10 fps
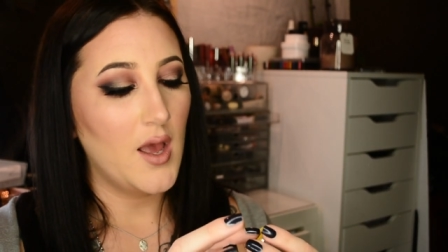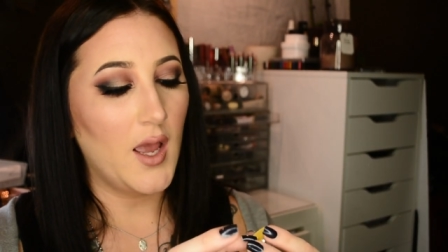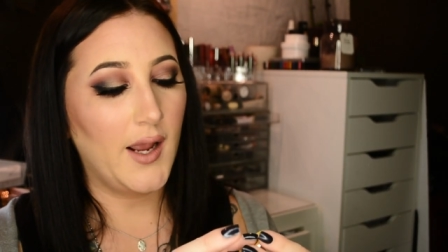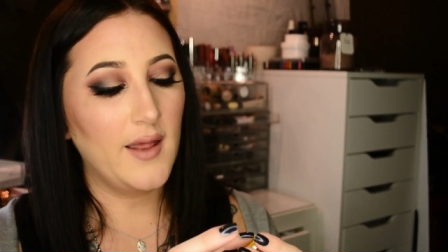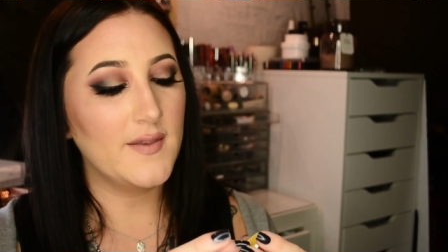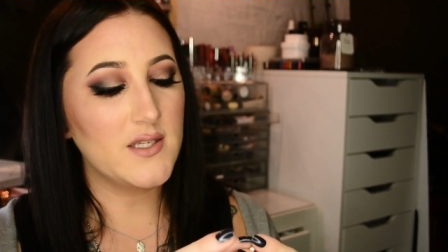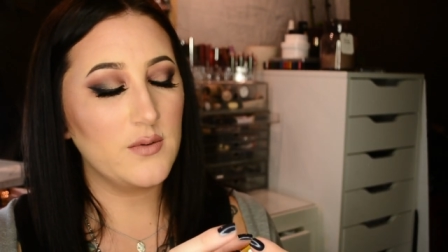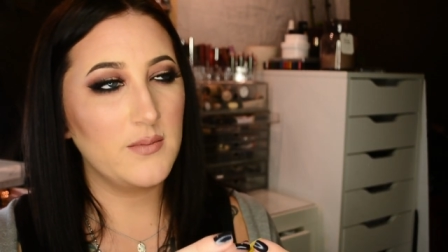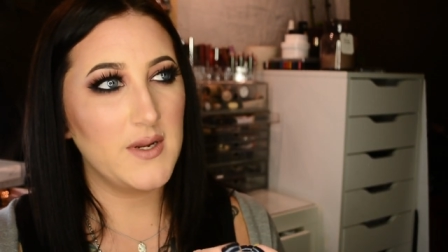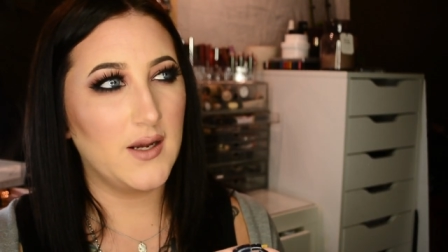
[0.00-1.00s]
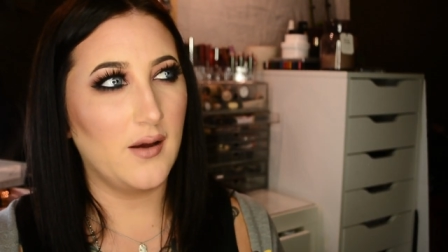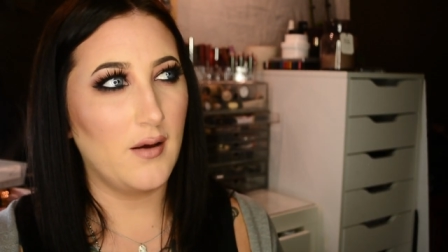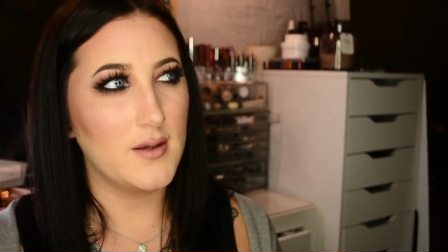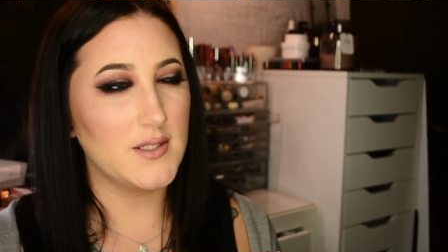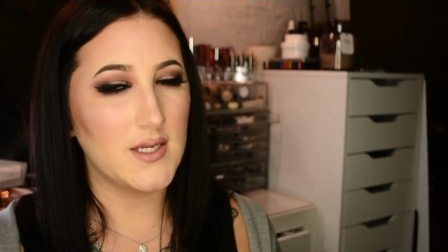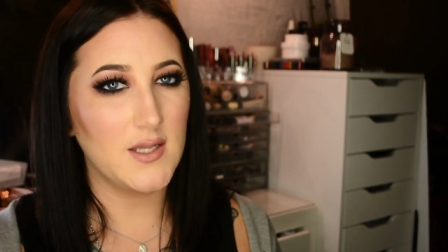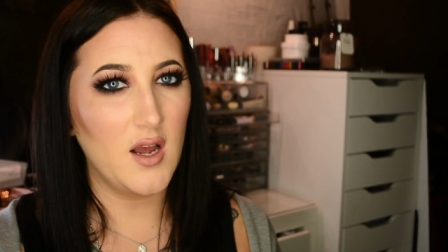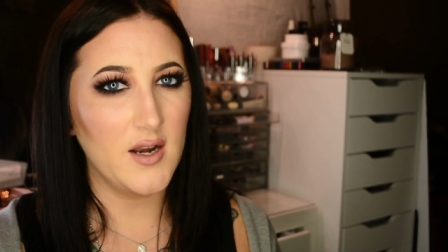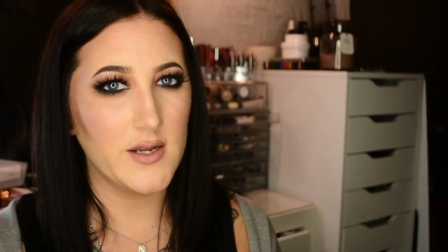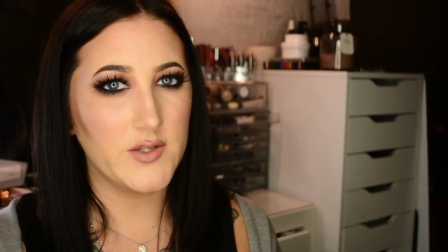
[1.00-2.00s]
I got this one because I saw
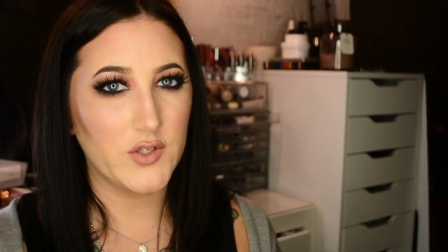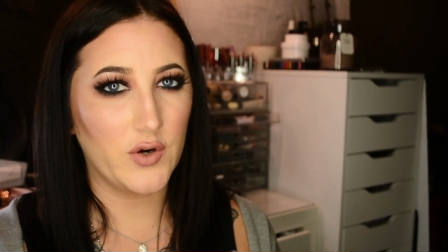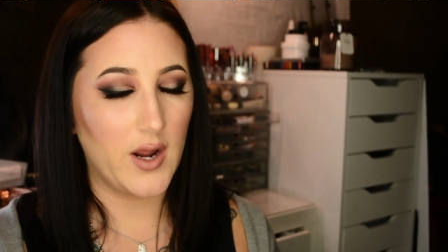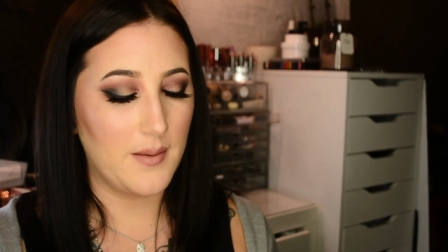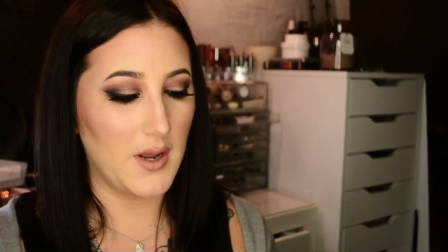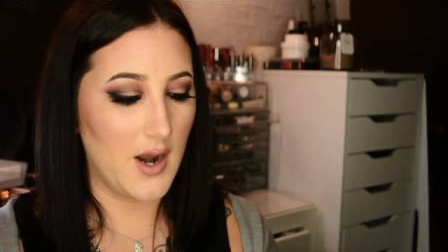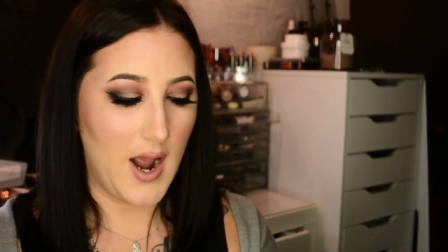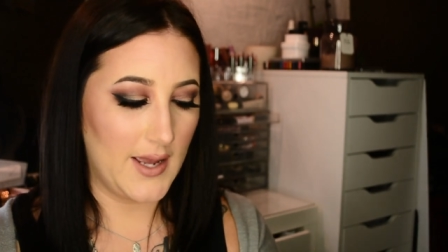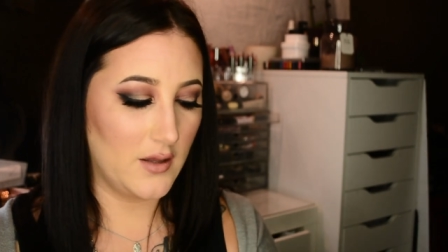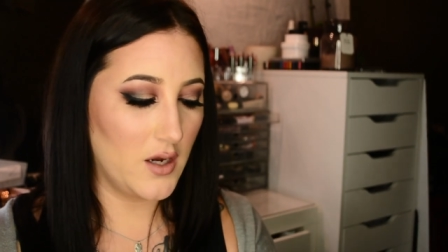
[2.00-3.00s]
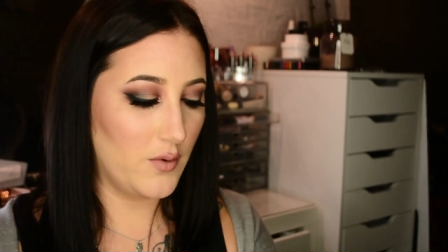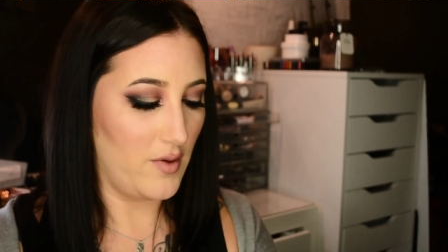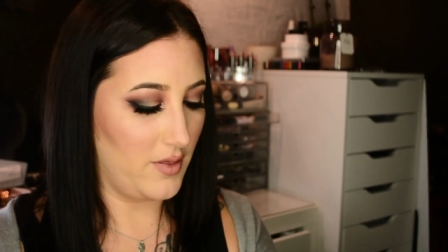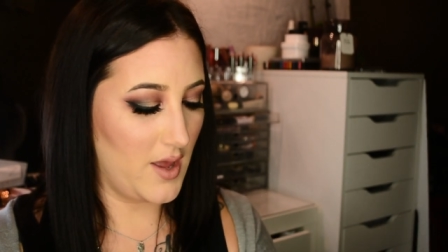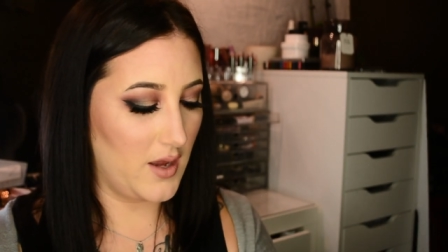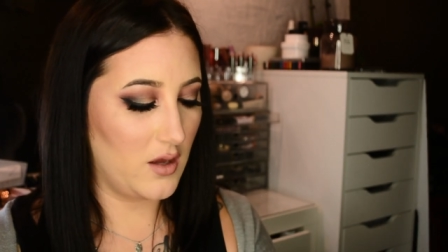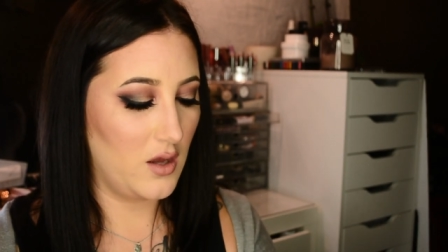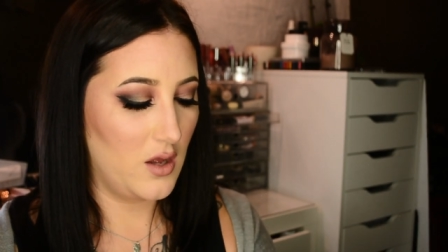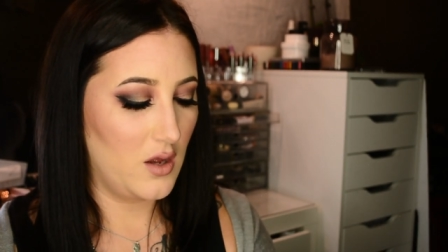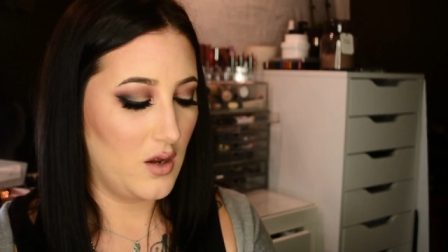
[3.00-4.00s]
on Instagram an eye look with like